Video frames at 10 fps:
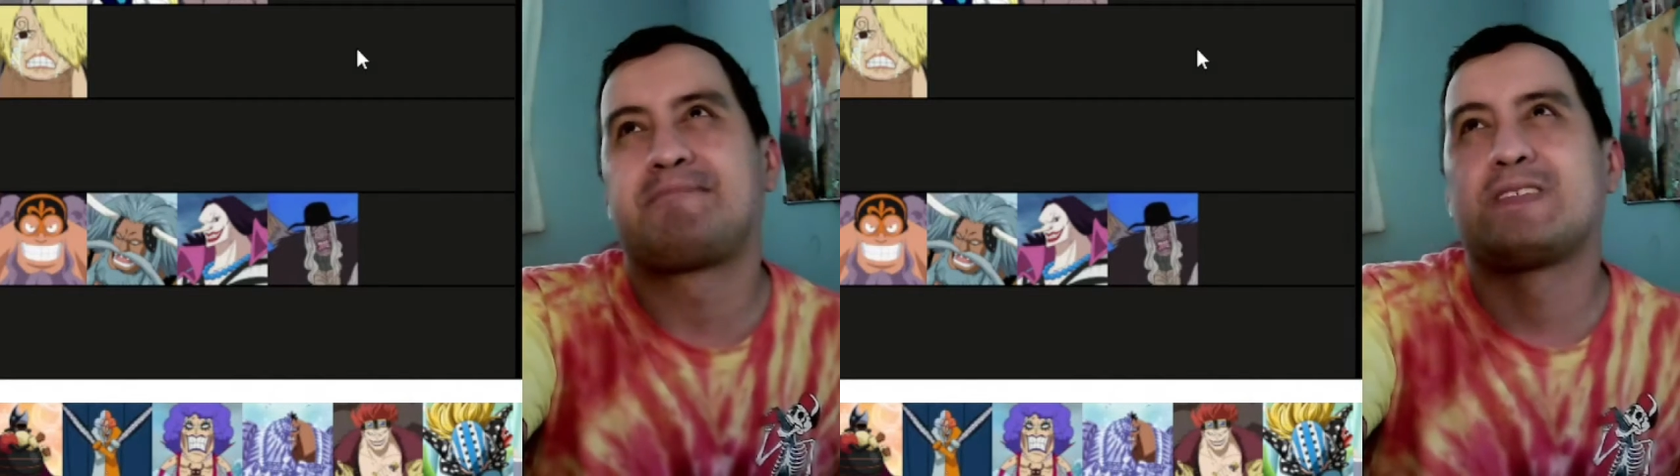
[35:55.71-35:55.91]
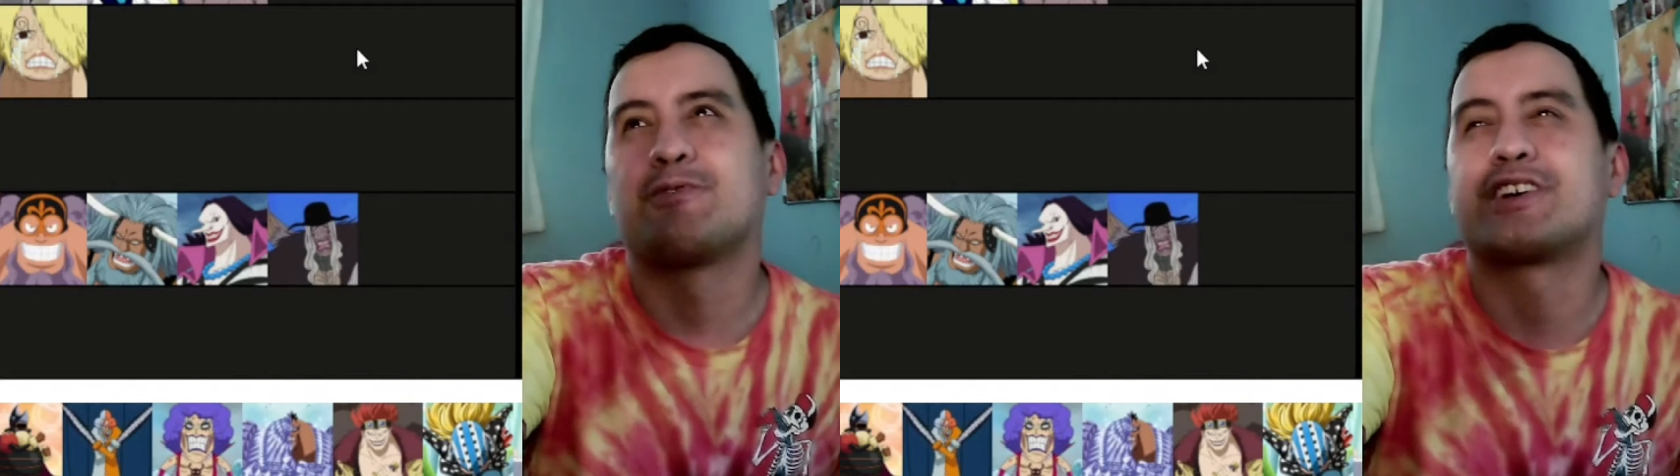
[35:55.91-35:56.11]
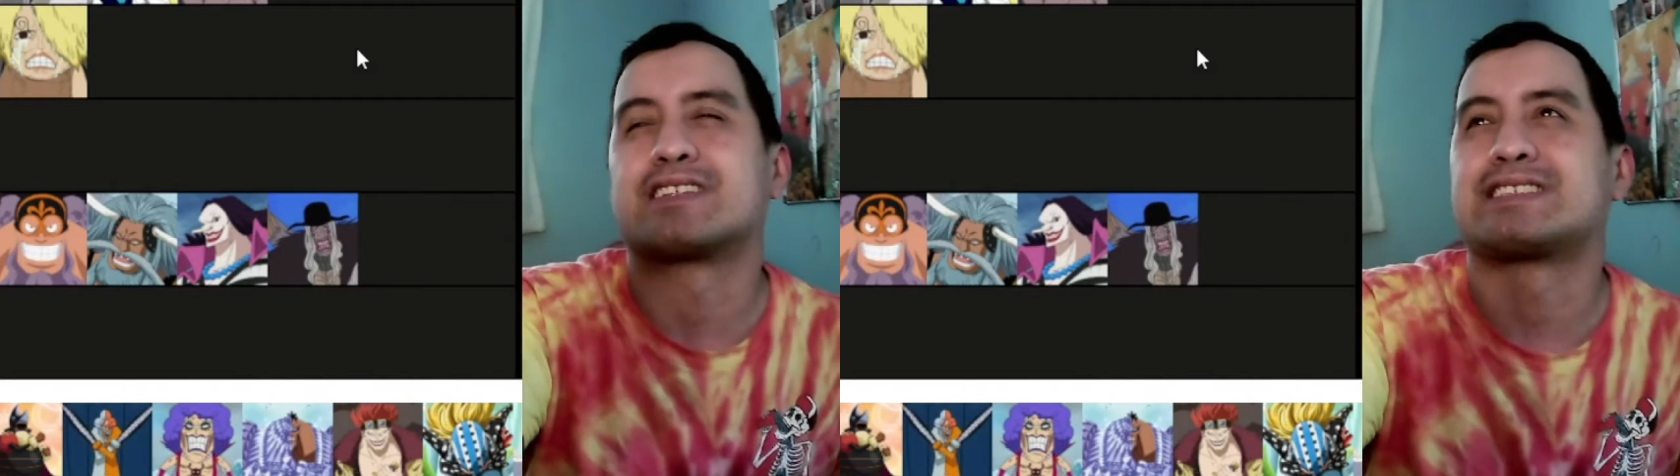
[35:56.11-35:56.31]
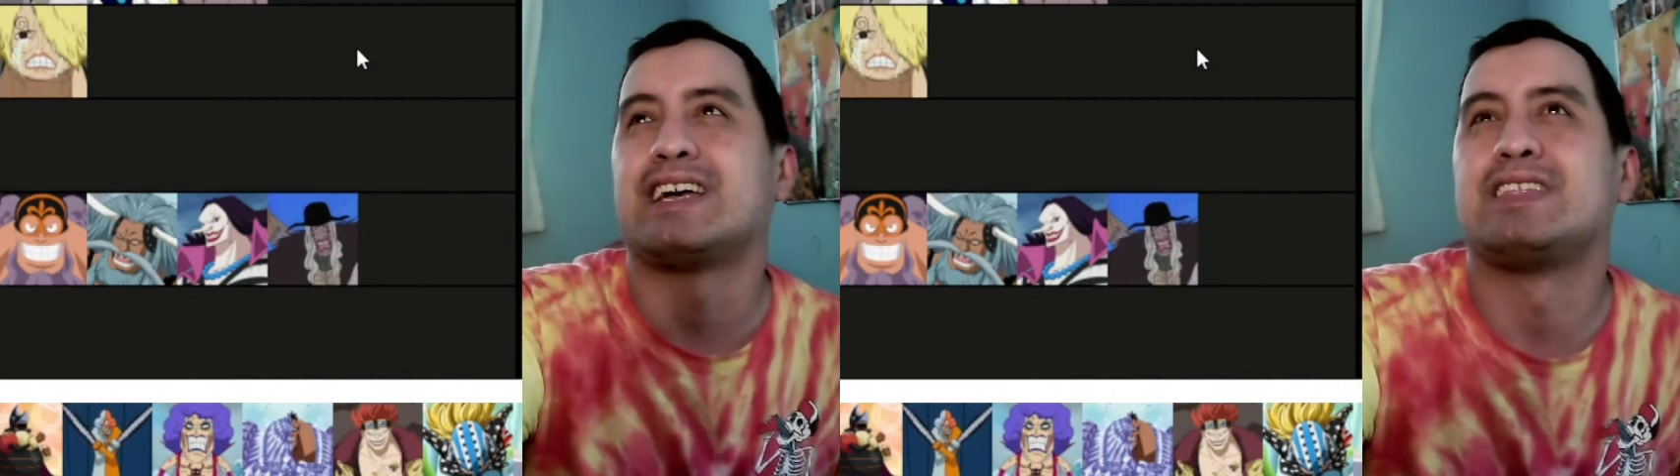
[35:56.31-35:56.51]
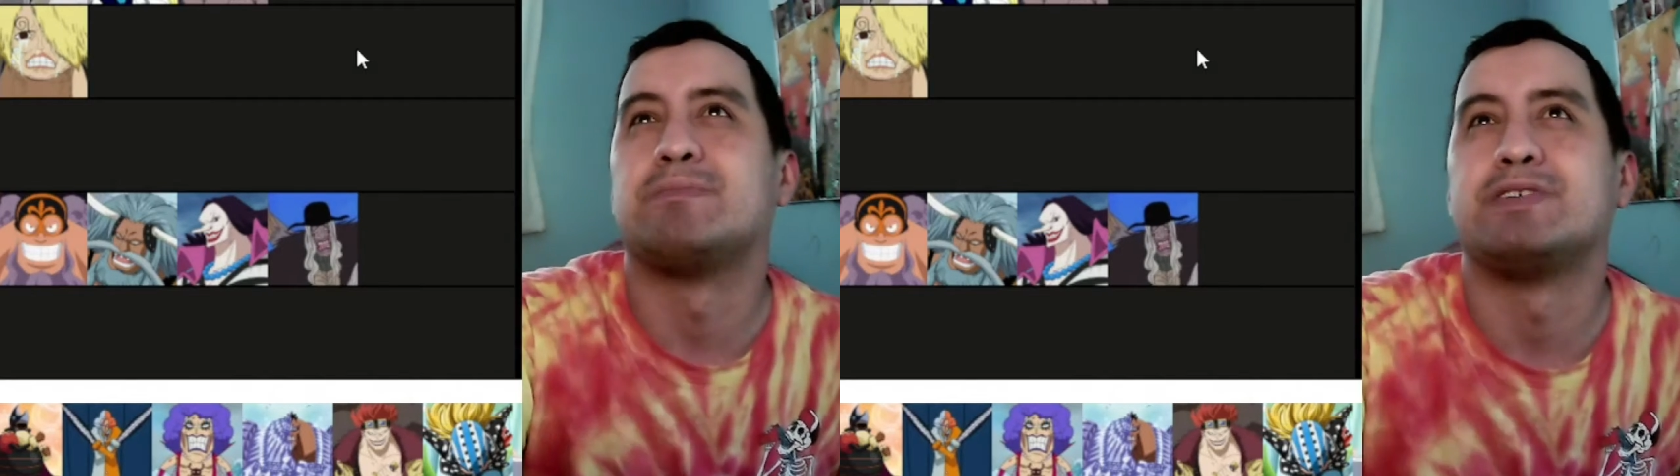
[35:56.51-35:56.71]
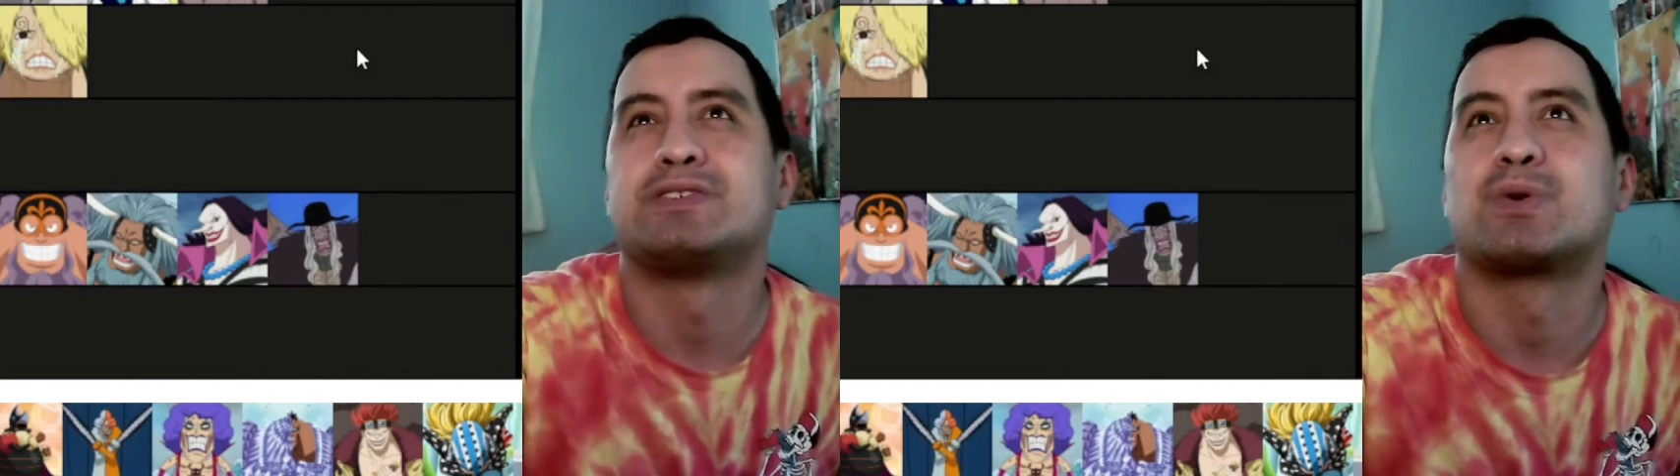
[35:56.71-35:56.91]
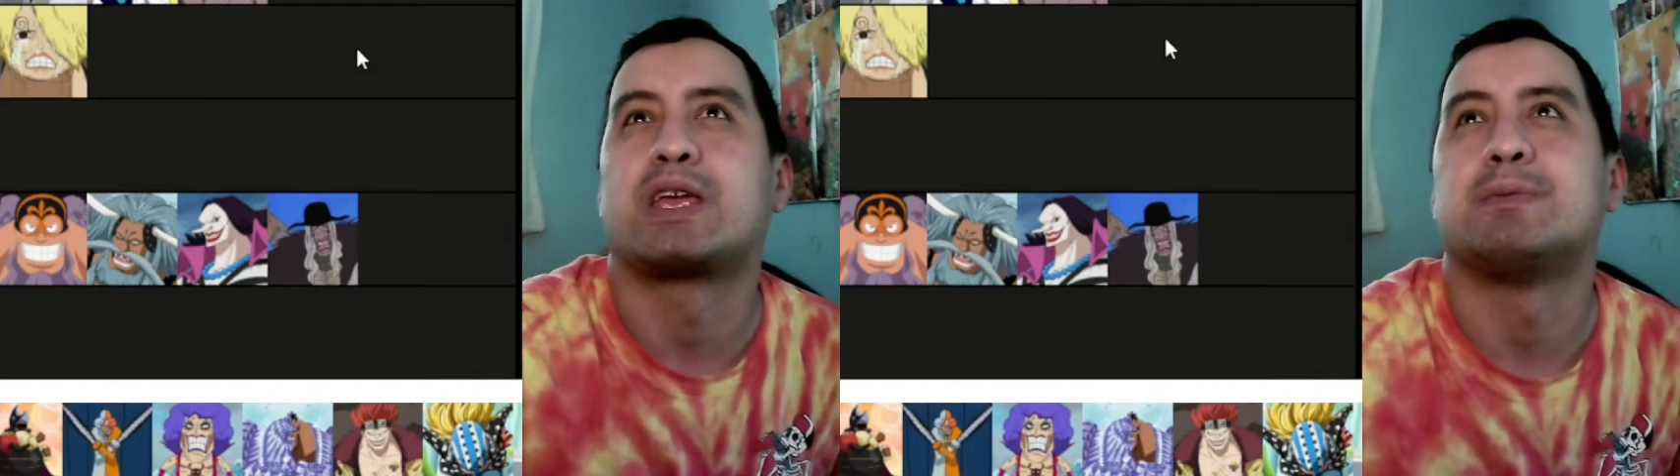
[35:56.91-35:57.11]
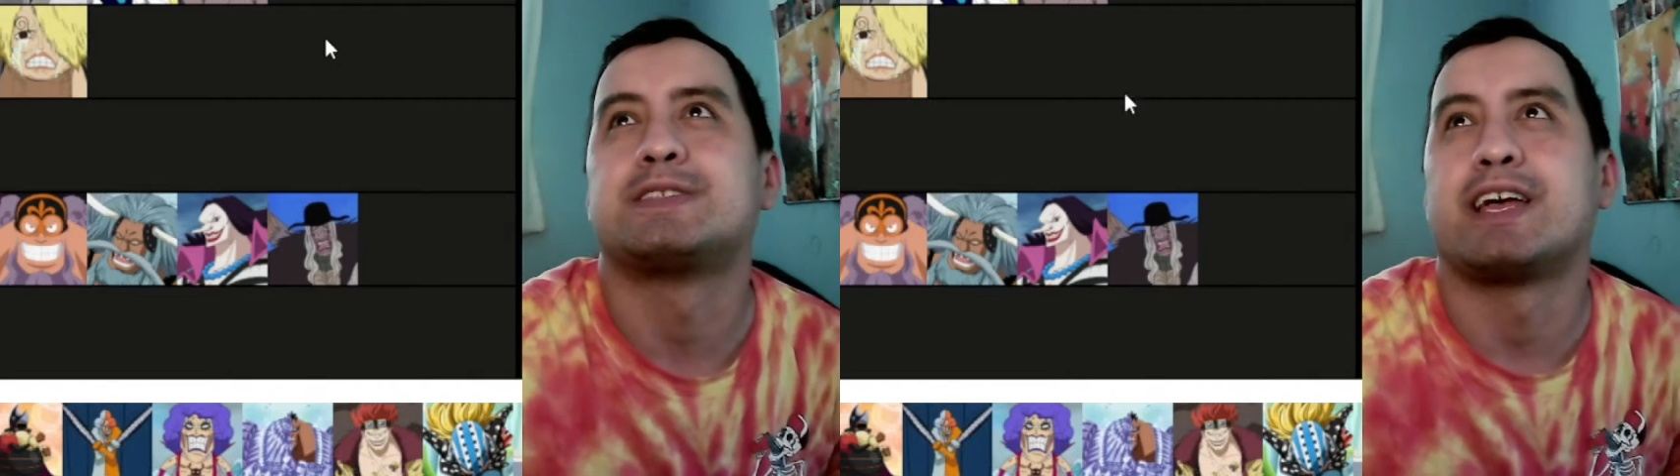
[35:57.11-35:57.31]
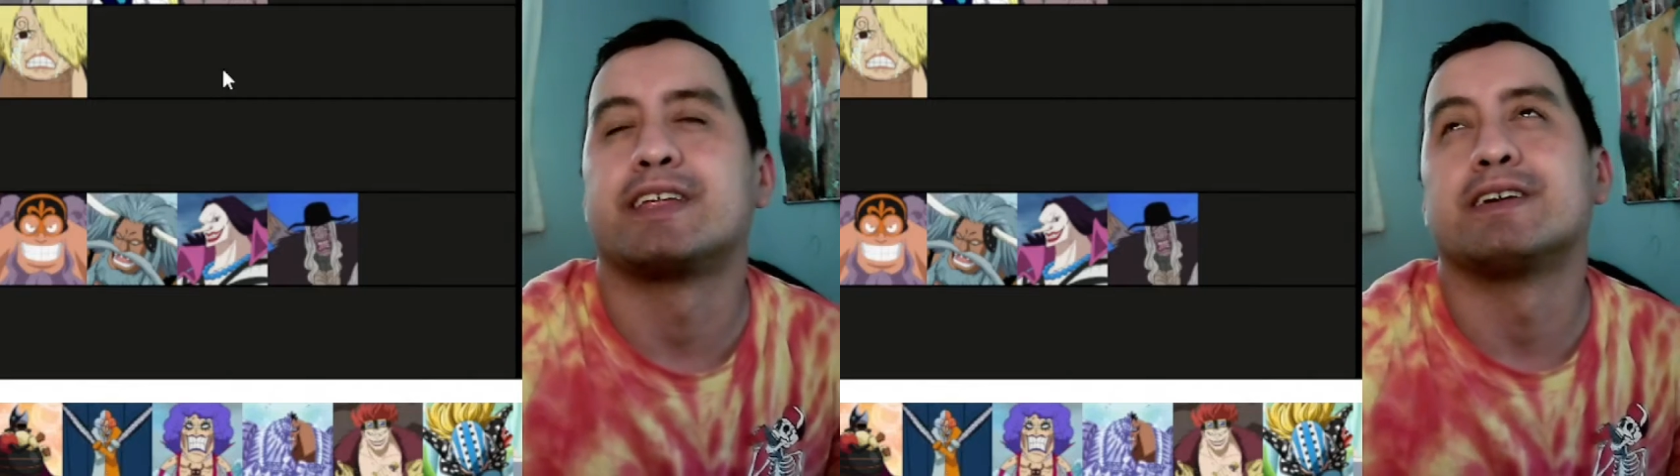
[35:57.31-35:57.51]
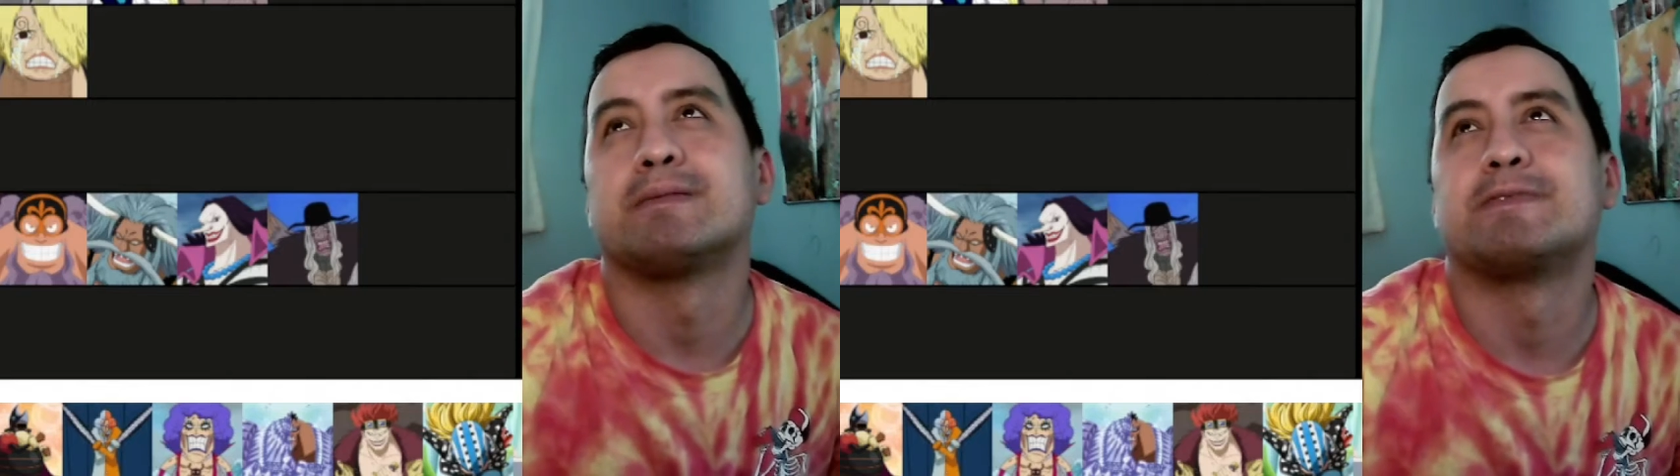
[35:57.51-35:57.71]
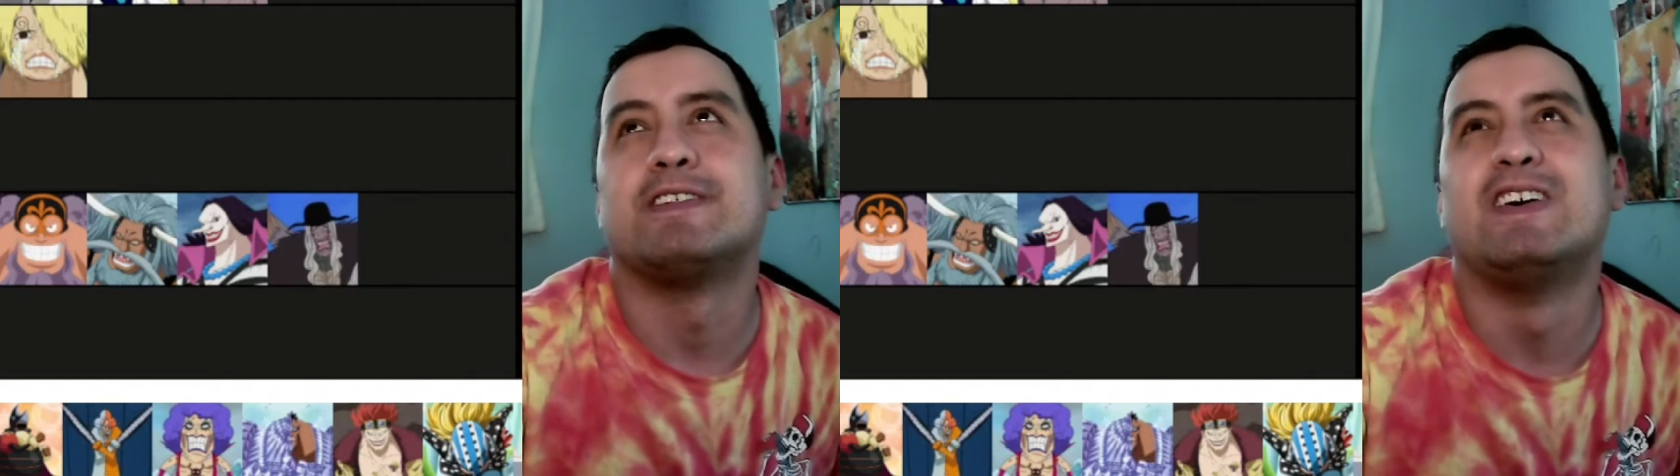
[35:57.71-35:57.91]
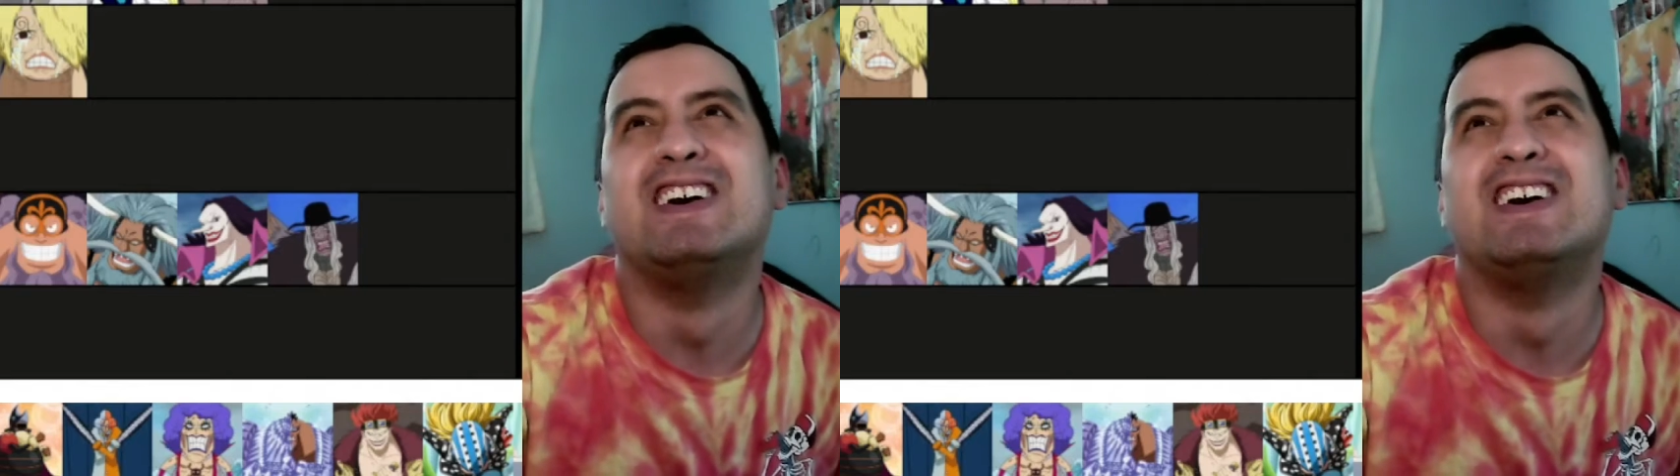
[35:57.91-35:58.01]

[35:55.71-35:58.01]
we gotta stand a bitch who keeps standing up, you know.